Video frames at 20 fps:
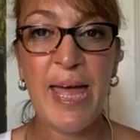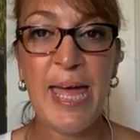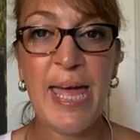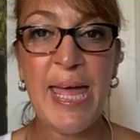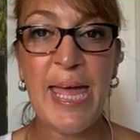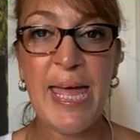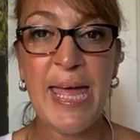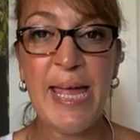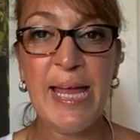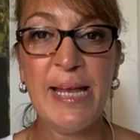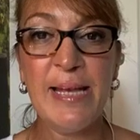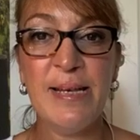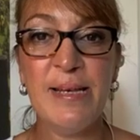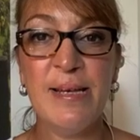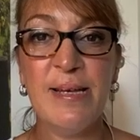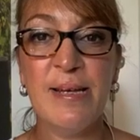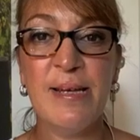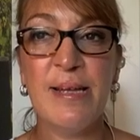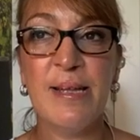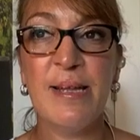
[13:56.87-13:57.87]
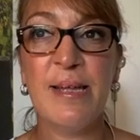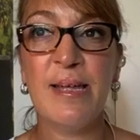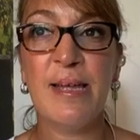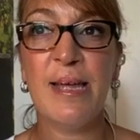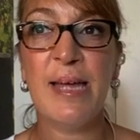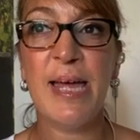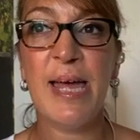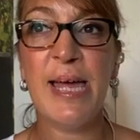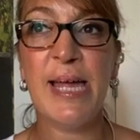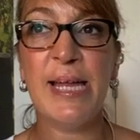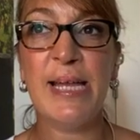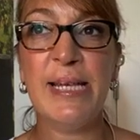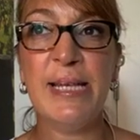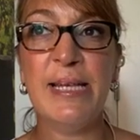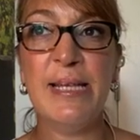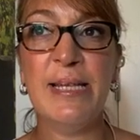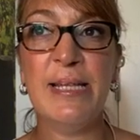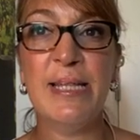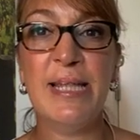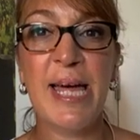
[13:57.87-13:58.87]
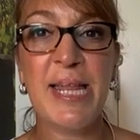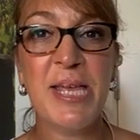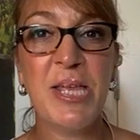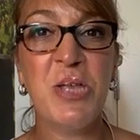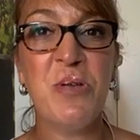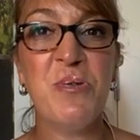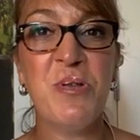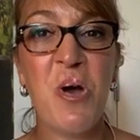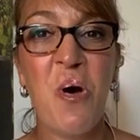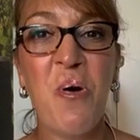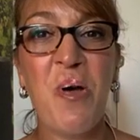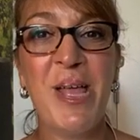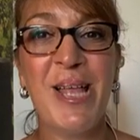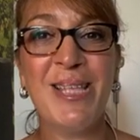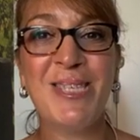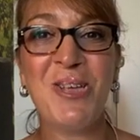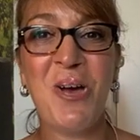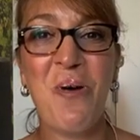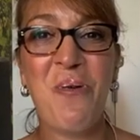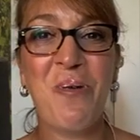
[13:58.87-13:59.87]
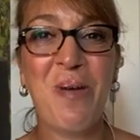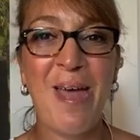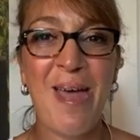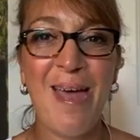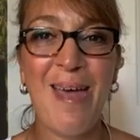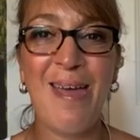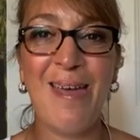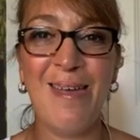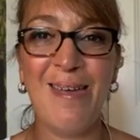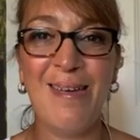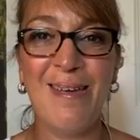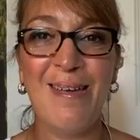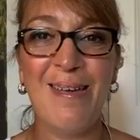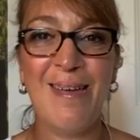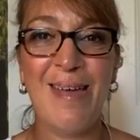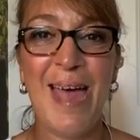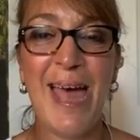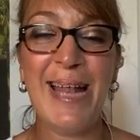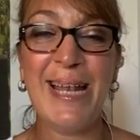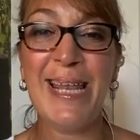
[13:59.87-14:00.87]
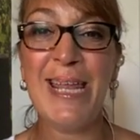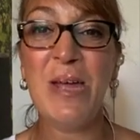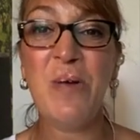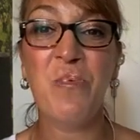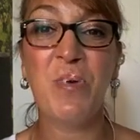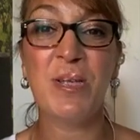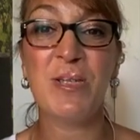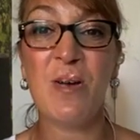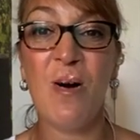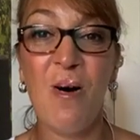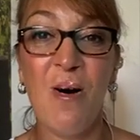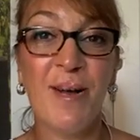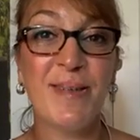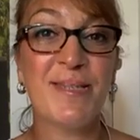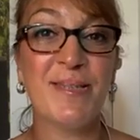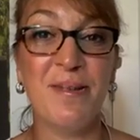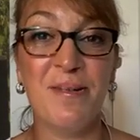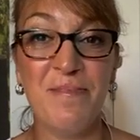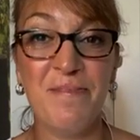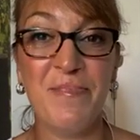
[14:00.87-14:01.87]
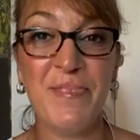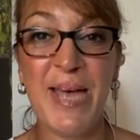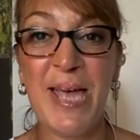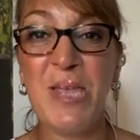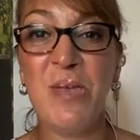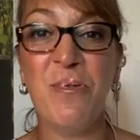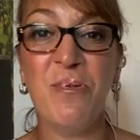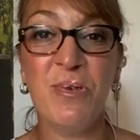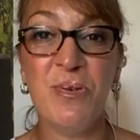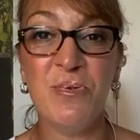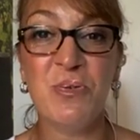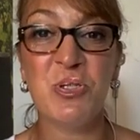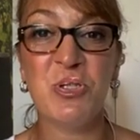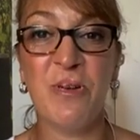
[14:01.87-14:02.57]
in in letting you know it's okay and it was awesome that you used